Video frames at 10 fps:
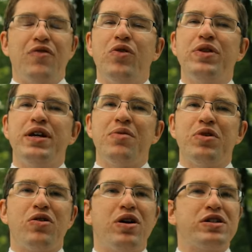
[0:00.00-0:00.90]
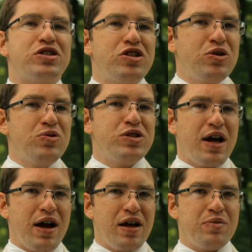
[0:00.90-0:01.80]
I've only come across two
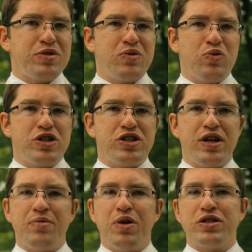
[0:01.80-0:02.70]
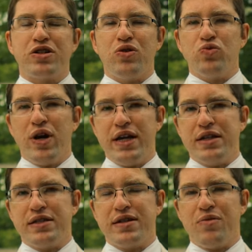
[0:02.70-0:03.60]
times in which Don Bosco
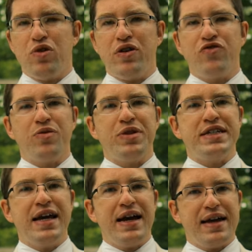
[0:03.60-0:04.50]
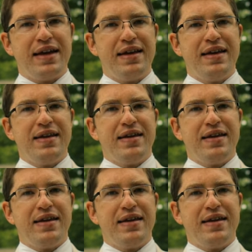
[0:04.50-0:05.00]
raised someone from the dead.